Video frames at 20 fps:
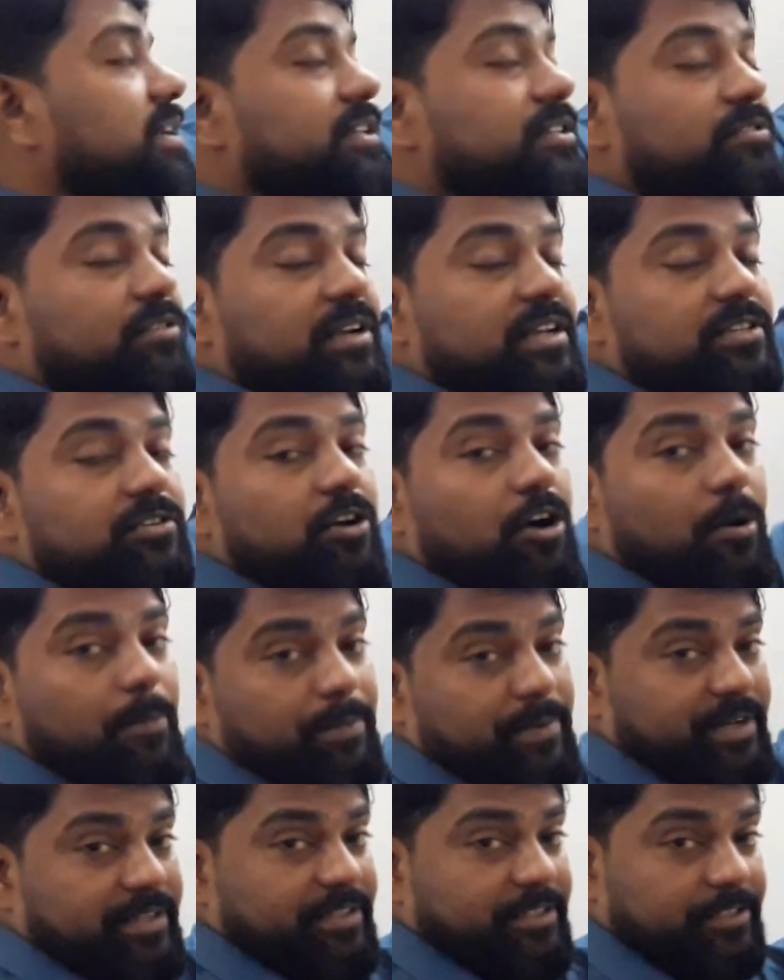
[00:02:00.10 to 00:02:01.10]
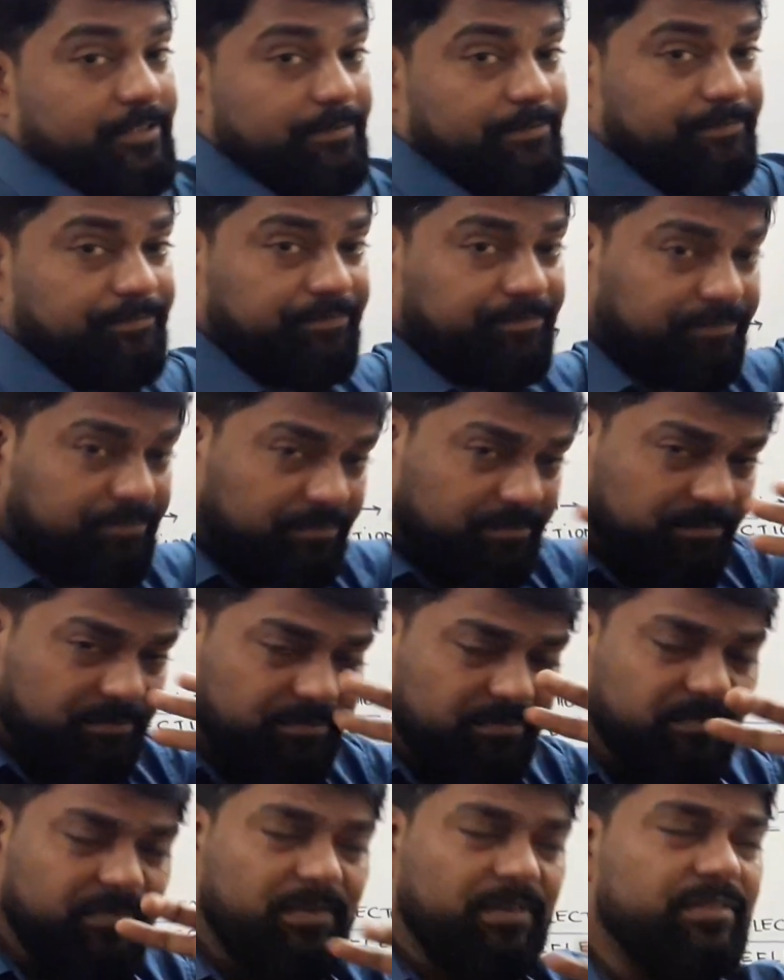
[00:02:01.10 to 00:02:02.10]
is known as optics.
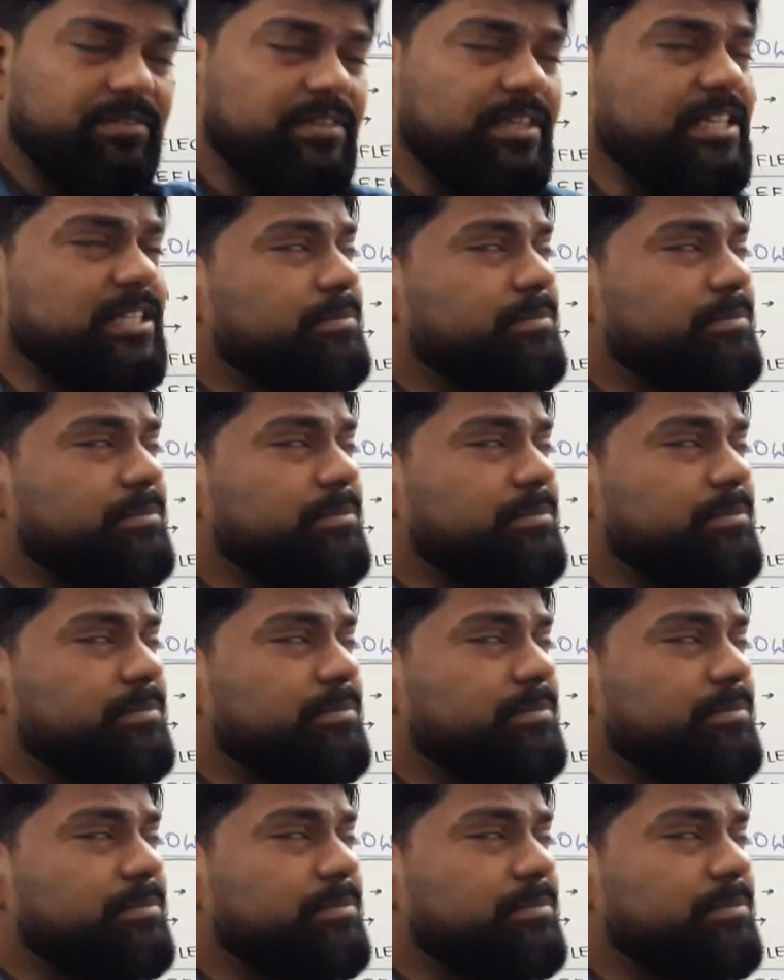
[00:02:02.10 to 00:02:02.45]
This